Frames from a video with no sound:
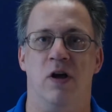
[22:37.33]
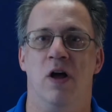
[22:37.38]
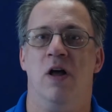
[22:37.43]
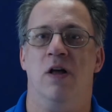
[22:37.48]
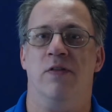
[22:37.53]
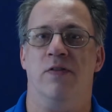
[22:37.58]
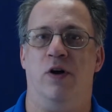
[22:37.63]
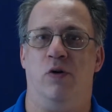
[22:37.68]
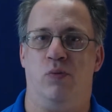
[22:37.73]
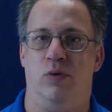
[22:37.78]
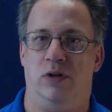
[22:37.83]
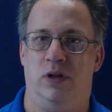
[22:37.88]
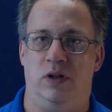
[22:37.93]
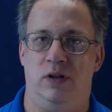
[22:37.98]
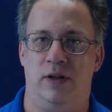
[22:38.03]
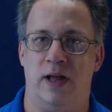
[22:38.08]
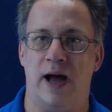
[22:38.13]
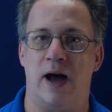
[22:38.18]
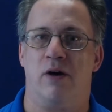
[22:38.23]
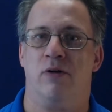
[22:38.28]
that will
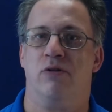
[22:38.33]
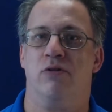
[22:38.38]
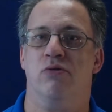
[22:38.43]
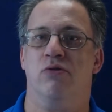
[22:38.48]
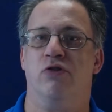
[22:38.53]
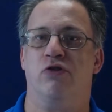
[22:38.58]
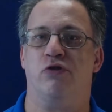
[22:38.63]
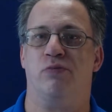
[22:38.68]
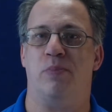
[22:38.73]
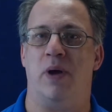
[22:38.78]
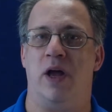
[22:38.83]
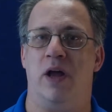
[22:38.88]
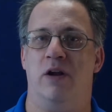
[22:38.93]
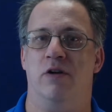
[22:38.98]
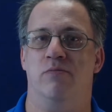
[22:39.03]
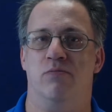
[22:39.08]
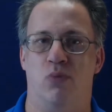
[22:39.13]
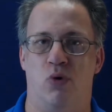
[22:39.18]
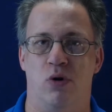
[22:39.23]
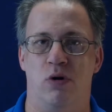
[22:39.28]
allow you to
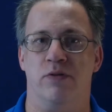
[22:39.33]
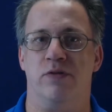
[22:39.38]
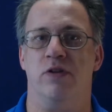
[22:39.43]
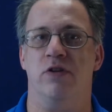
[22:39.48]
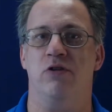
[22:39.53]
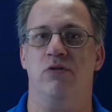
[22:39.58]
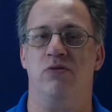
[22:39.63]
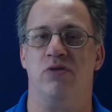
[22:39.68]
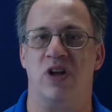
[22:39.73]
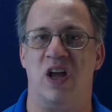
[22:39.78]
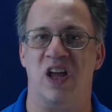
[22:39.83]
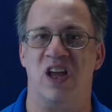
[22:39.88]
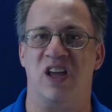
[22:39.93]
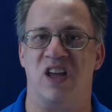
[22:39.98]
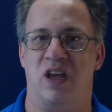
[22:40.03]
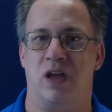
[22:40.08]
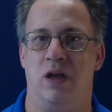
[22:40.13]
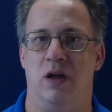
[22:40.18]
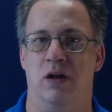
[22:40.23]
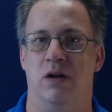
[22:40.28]
spend more than you take
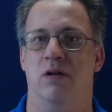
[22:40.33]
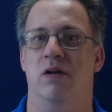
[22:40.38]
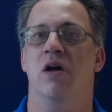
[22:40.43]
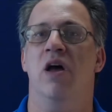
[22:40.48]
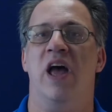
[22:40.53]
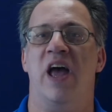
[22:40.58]
in